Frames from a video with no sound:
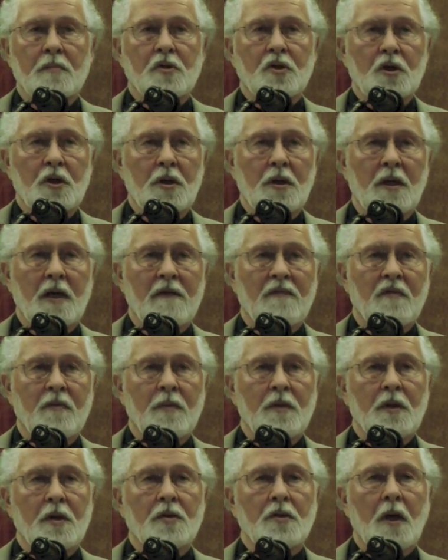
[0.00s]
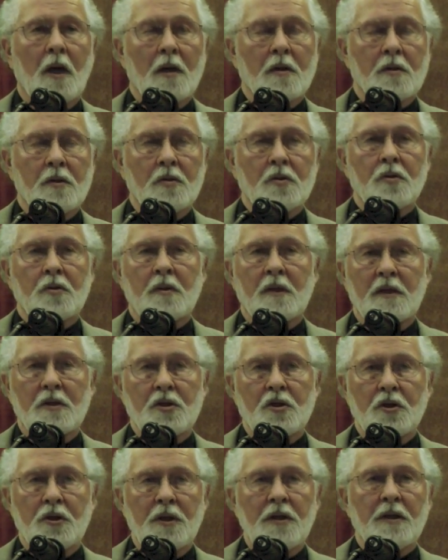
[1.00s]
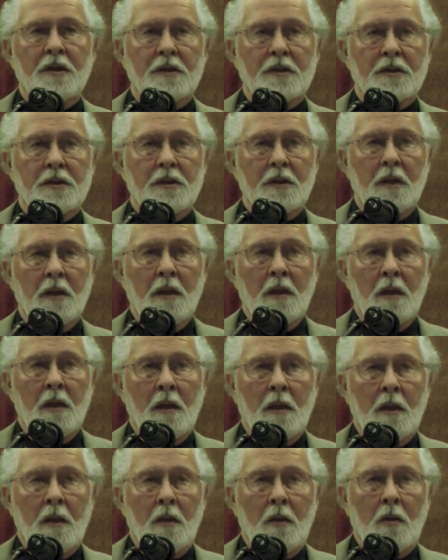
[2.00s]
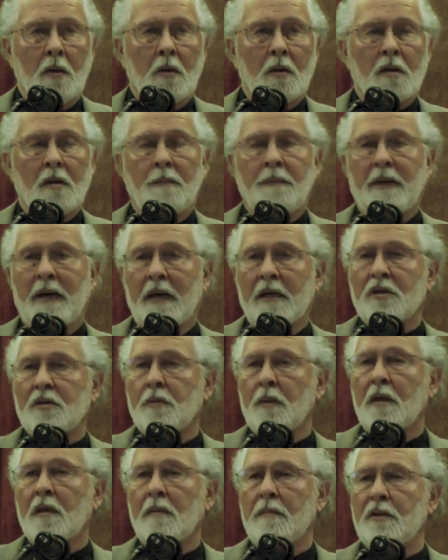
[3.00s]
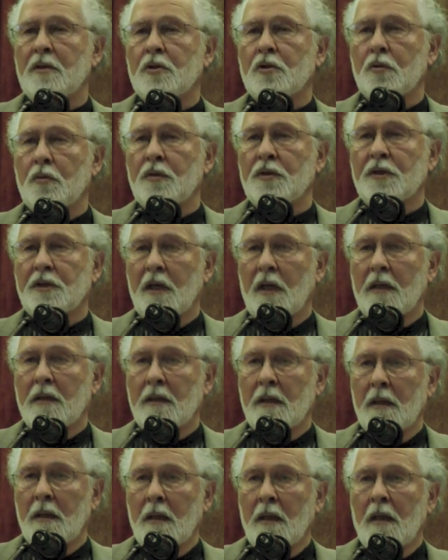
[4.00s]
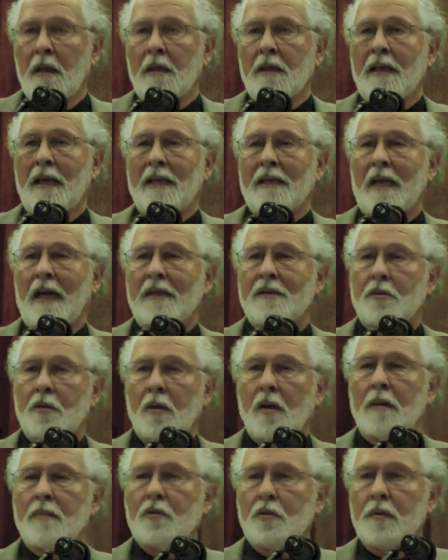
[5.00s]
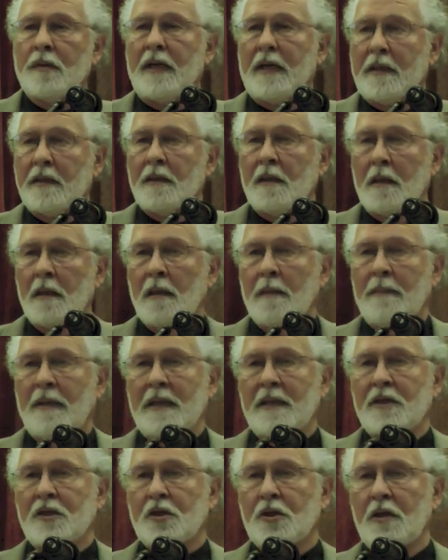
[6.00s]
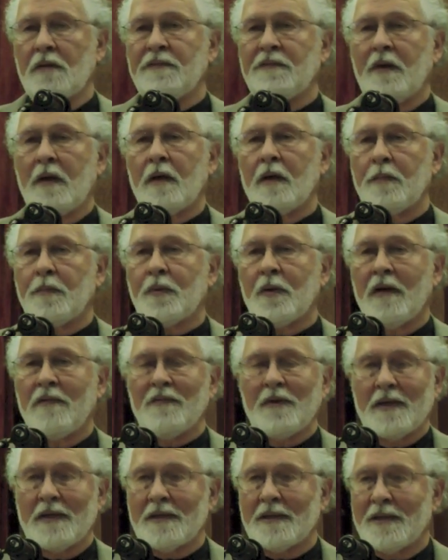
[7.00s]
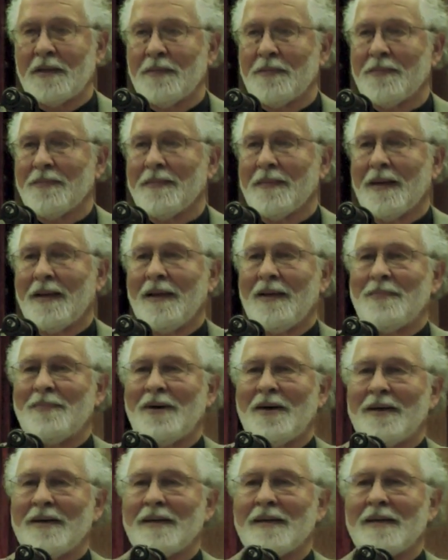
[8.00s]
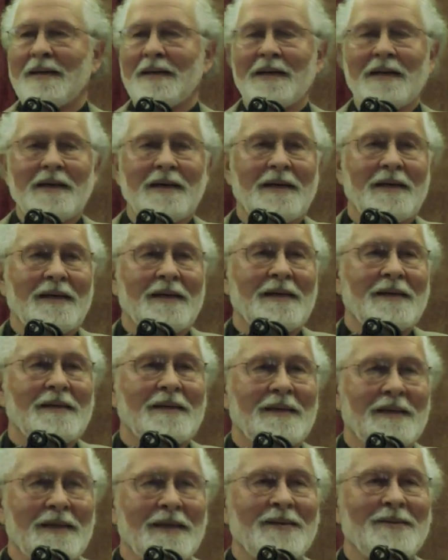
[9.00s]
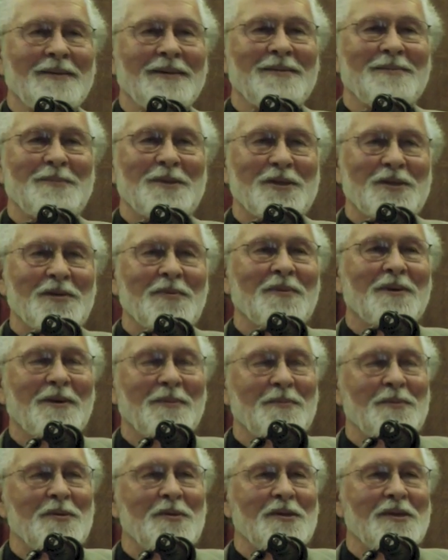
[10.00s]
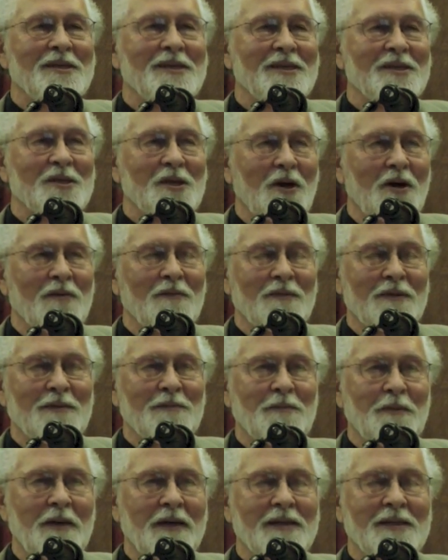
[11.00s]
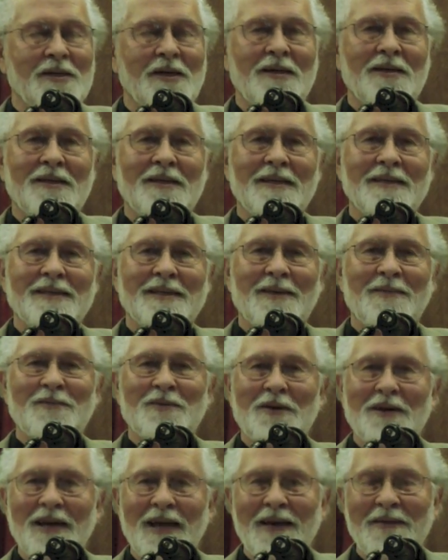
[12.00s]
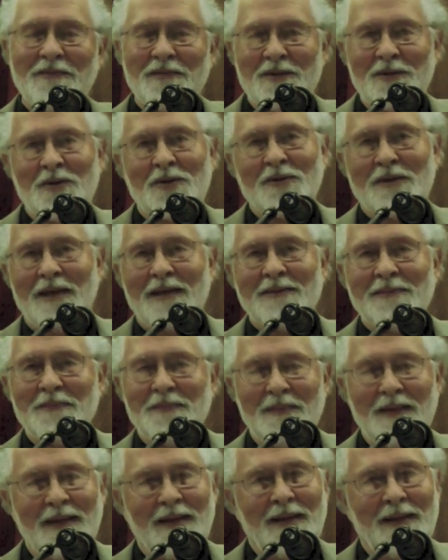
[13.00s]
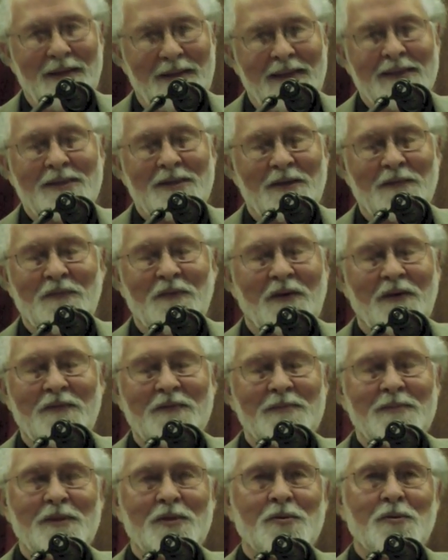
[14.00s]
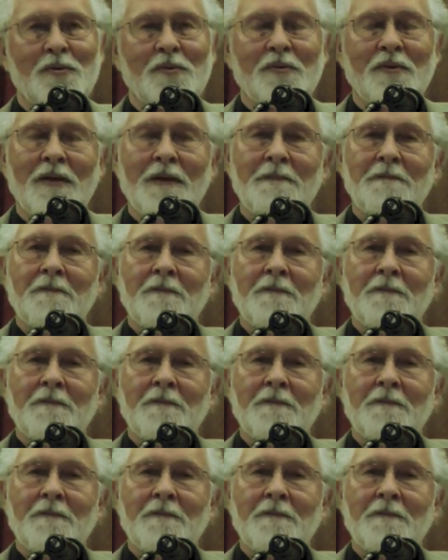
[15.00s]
children have to be the doctors or engineers, or the parents will commit suicide, that has to come to an end. But it's still very prevalent among Muslim communities all over the place. I think some of you are laughing, you know that it's not far from the truth.